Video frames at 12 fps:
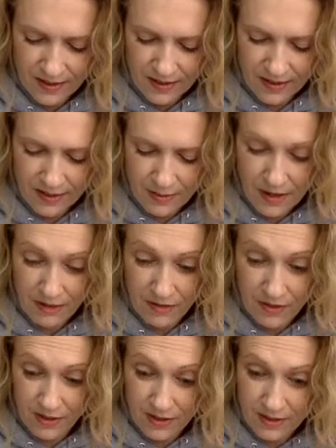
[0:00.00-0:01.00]
It's about
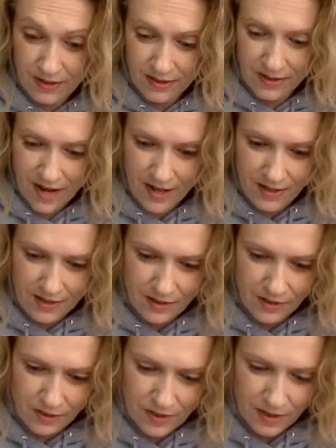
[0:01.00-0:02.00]
everything else that's connected to
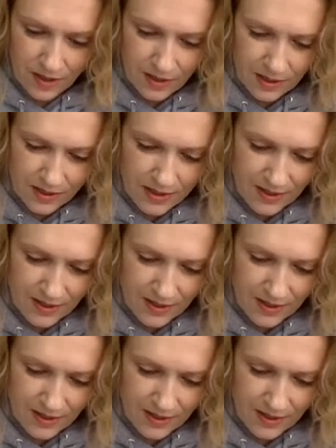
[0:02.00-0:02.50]
those things.